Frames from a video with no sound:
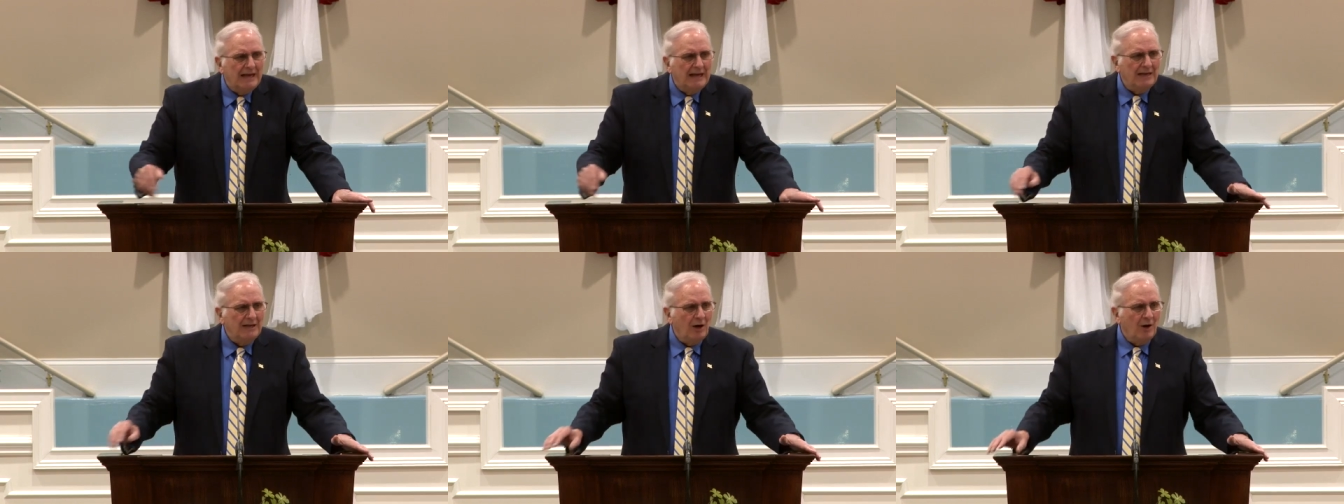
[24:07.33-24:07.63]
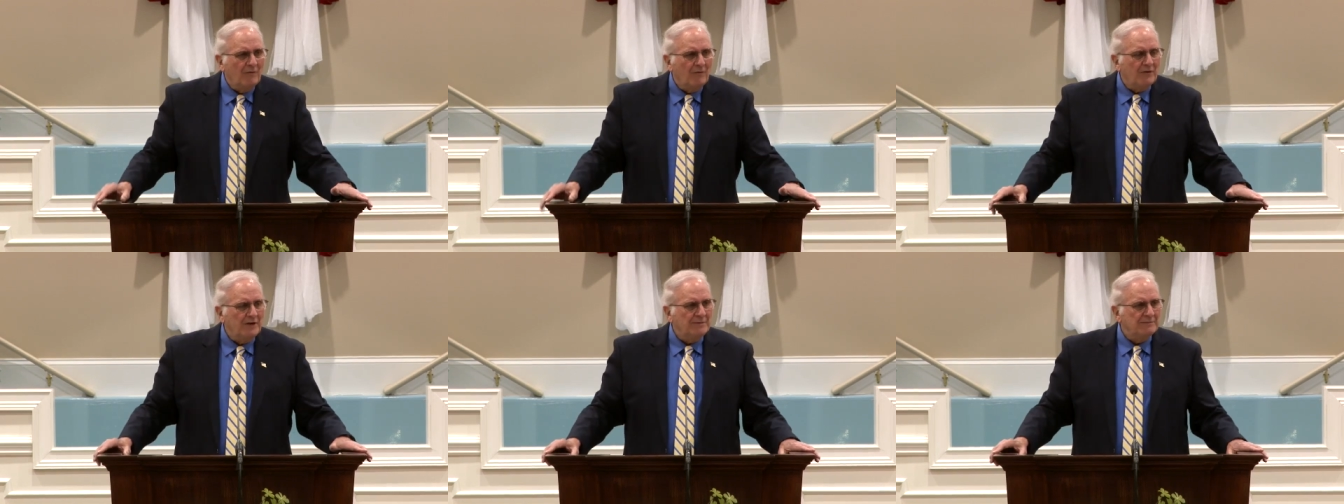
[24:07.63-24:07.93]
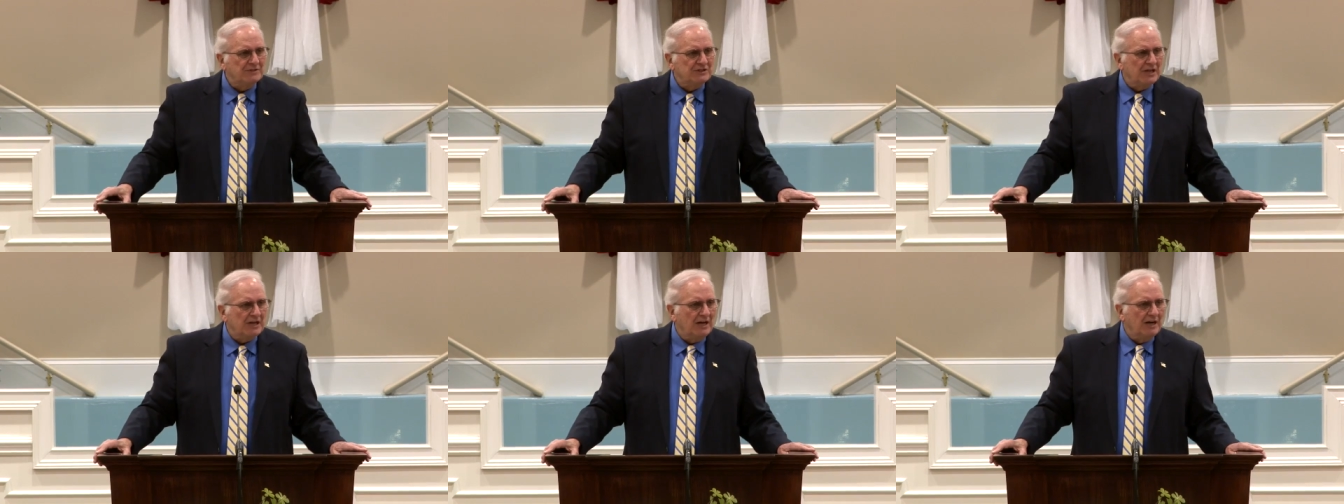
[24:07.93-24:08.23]
He offered
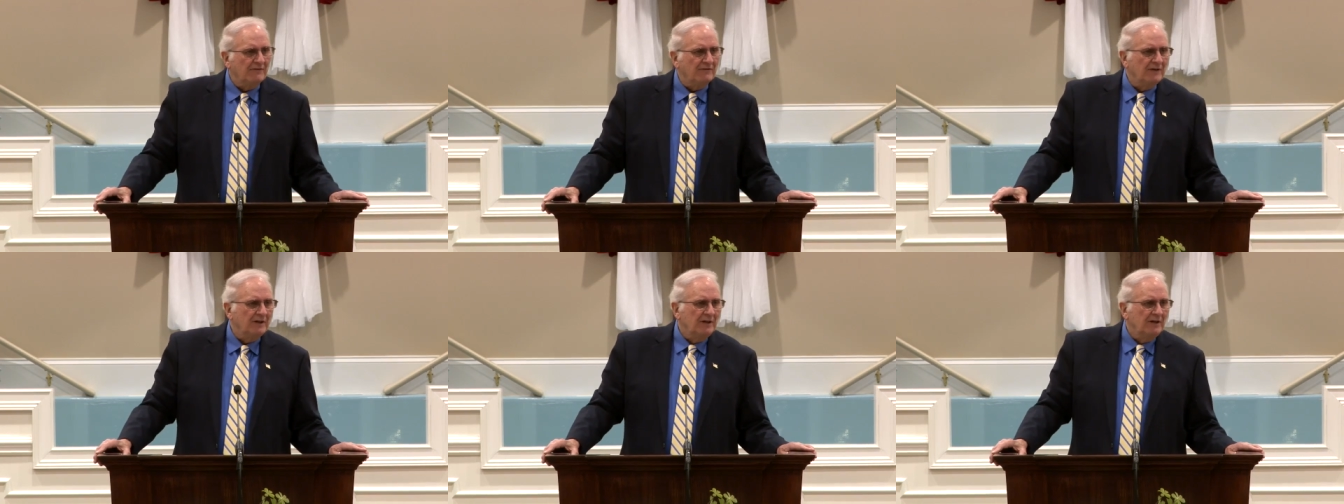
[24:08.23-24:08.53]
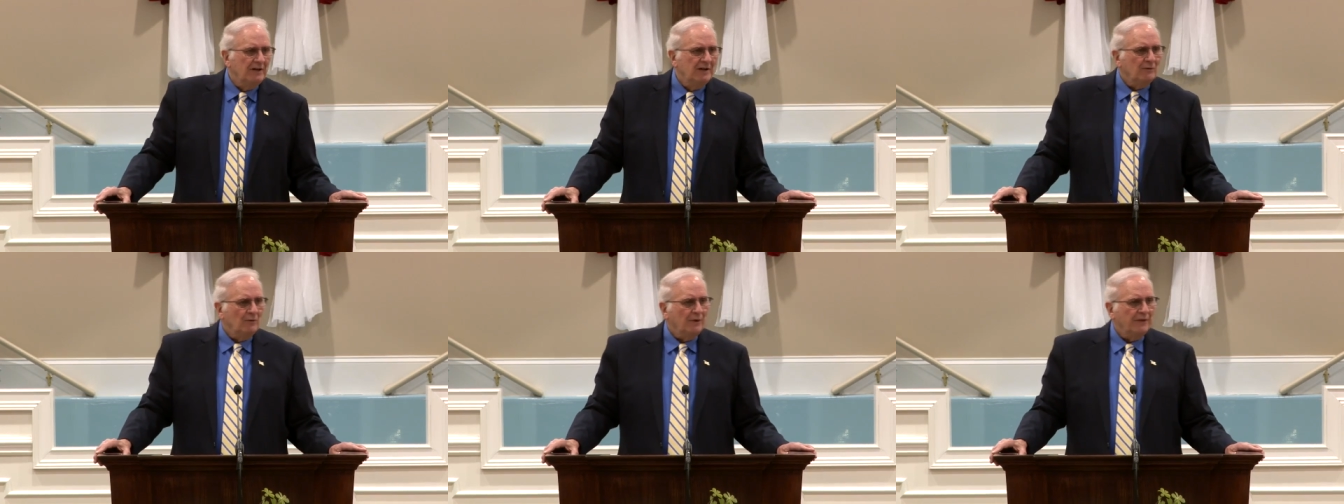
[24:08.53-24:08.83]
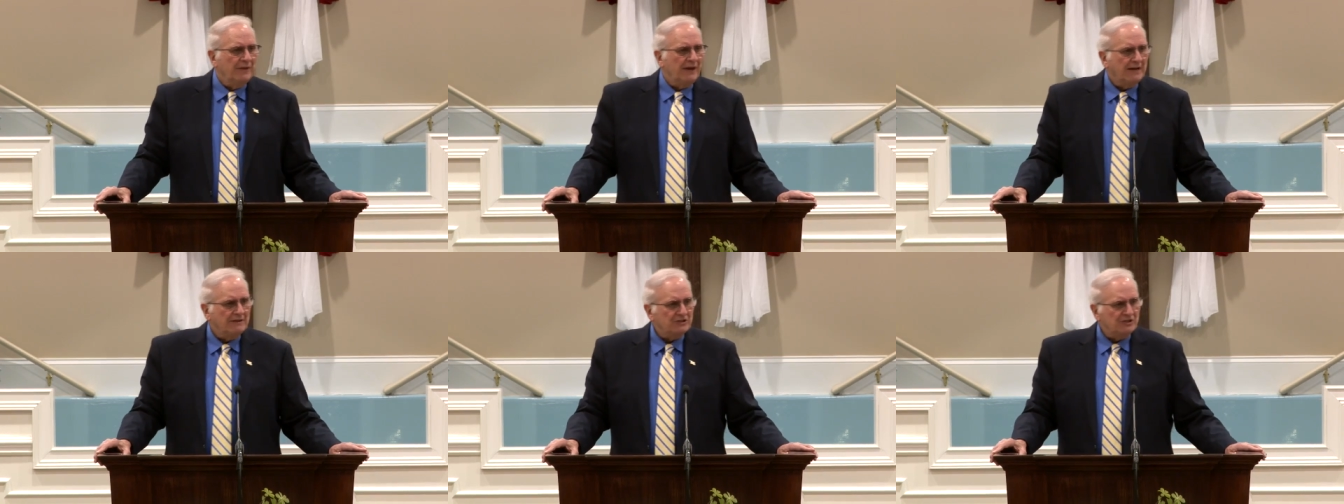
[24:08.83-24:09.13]
himself
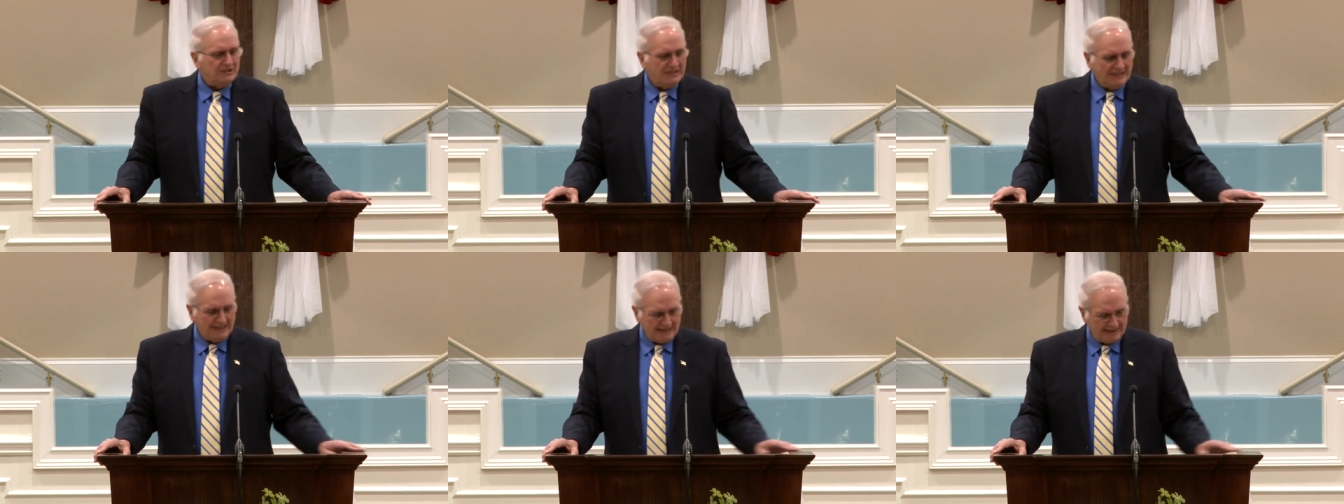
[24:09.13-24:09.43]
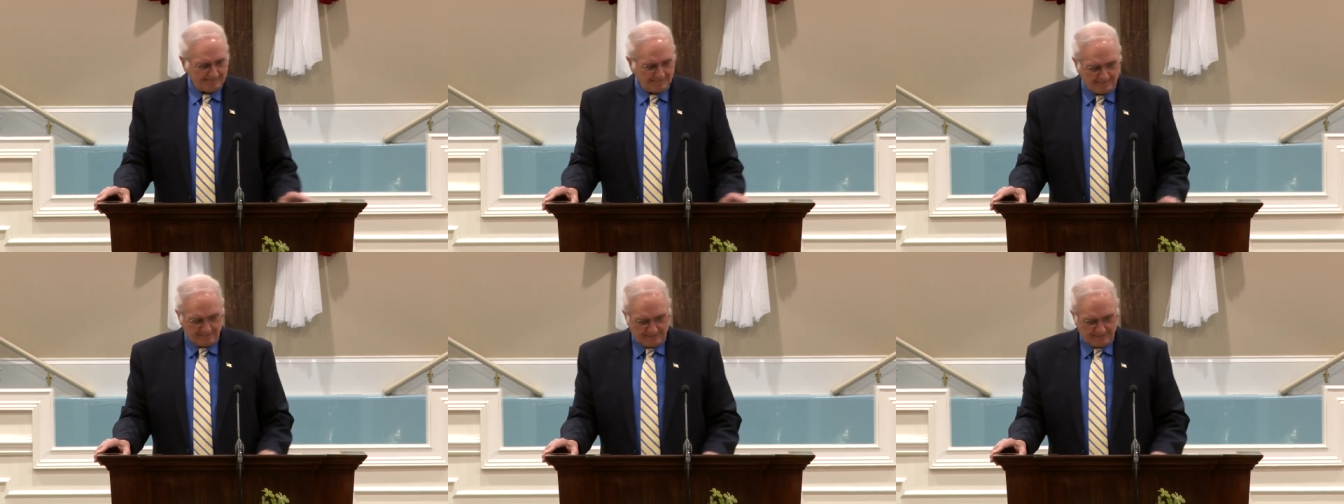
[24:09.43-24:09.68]
without sin.